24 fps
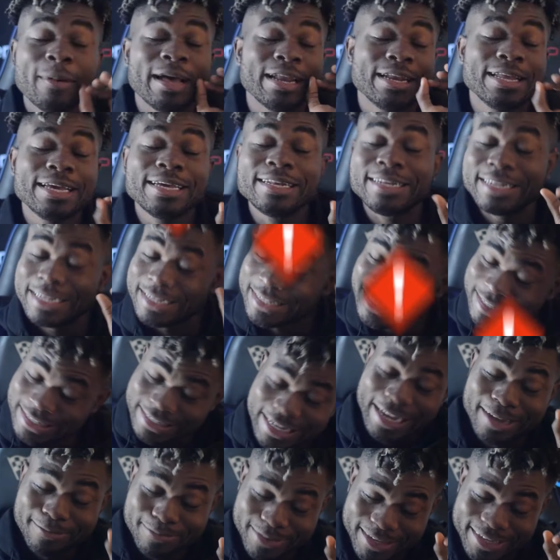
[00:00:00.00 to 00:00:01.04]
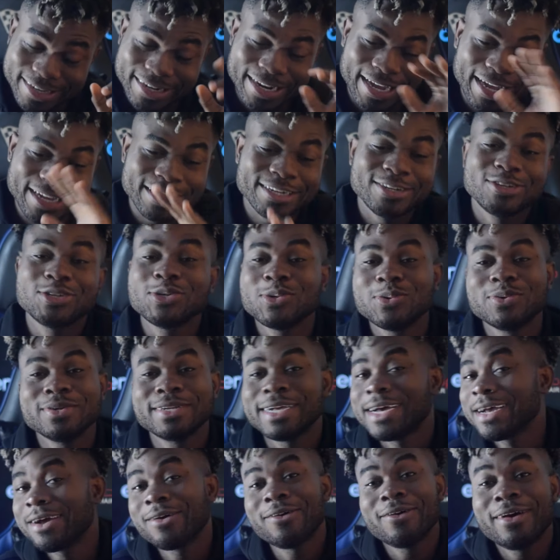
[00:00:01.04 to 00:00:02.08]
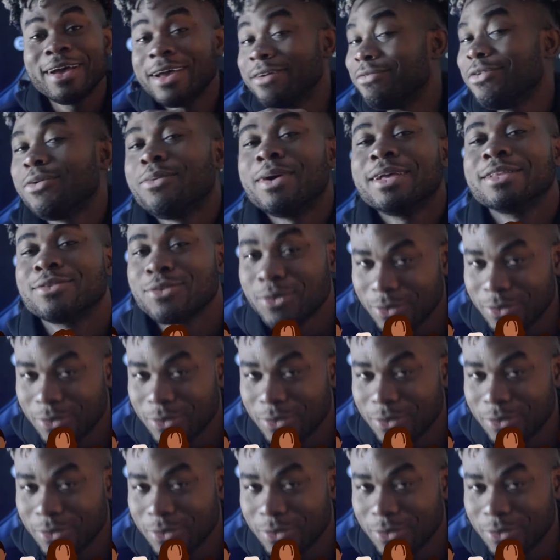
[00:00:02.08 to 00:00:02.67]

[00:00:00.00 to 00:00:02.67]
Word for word: Omale did something at the show that got everyone